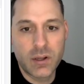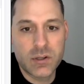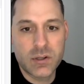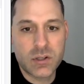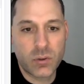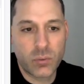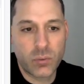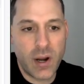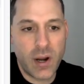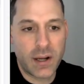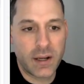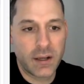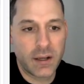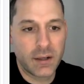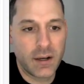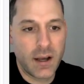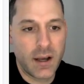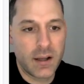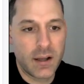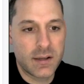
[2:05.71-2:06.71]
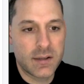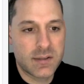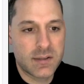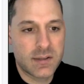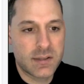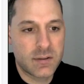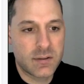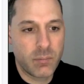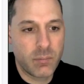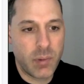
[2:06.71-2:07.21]
to
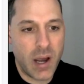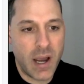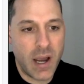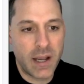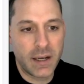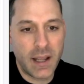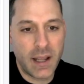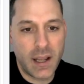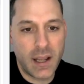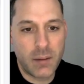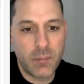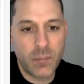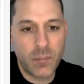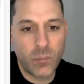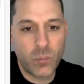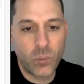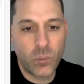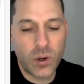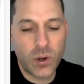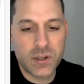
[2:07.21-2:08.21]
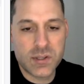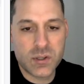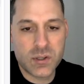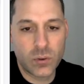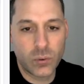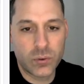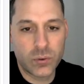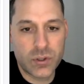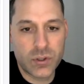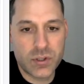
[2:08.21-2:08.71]
recognize by name what
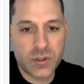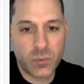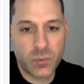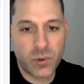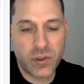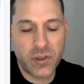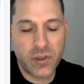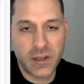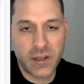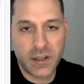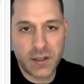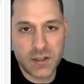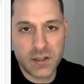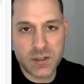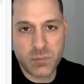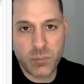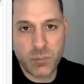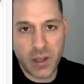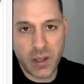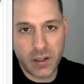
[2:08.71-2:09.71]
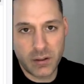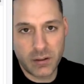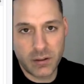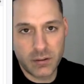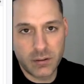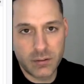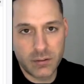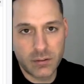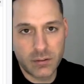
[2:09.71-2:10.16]
soldiers are within each bin.